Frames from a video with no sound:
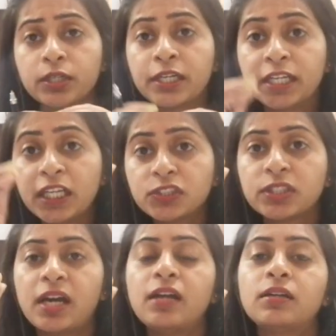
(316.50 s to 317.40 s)
reach
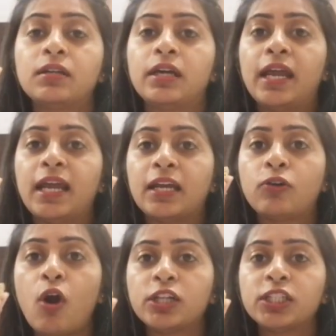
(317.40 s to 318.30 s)
the
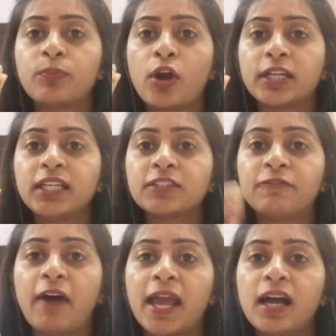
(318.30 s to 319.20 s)
Golgi bodies
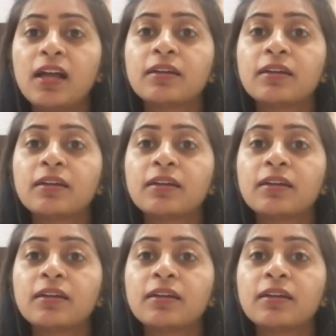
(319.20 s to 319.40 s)
via